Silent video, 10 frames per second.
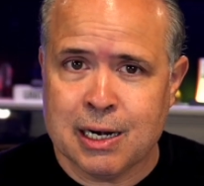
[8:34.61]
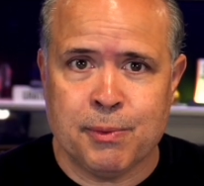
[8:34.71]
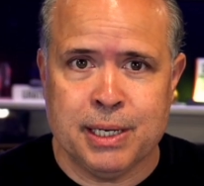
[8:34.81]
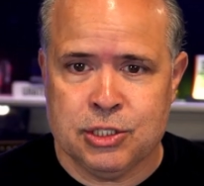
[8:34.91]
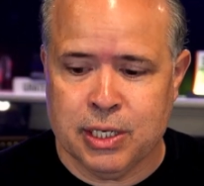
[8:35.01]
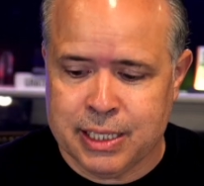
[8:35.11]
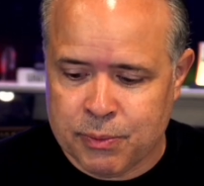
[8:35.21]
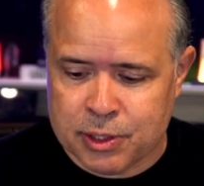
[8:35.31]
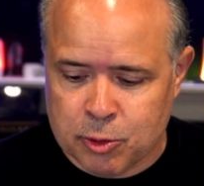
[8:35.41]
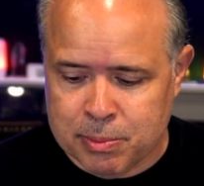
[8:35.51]
I already shared that
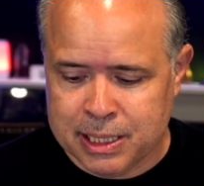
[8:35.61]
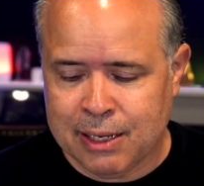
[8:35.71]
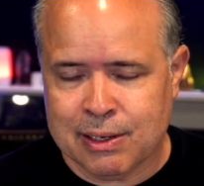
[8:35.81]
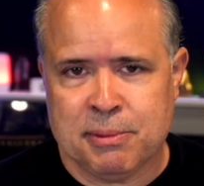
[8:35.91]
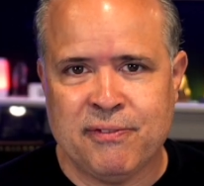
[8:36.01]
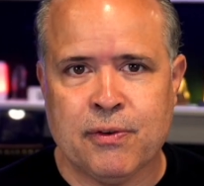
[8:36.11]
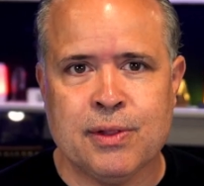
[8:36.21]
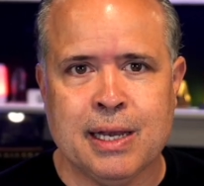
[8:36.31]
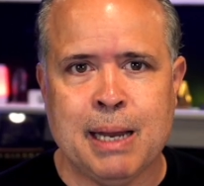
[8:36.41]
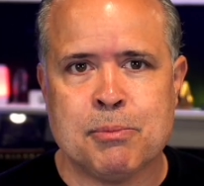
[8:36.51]
with you, but now let me
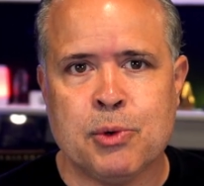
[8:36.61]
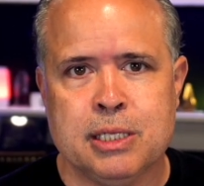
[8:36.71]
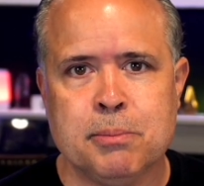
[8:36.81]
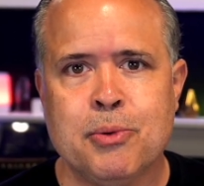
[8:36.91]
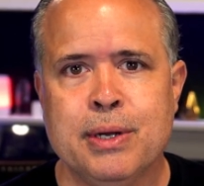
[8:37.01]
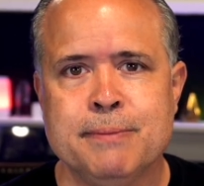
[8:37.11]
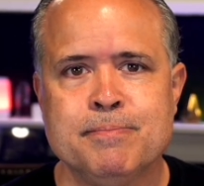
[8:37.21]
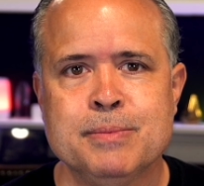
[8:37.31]
further elaborate the point.